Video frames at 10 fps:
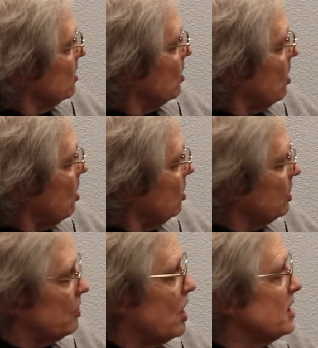called
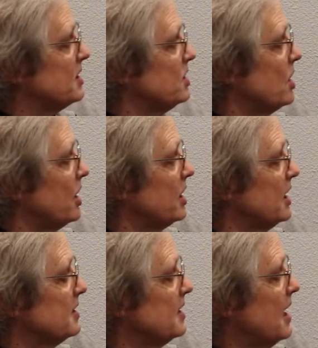across the
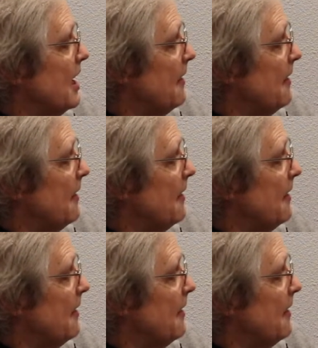darkness.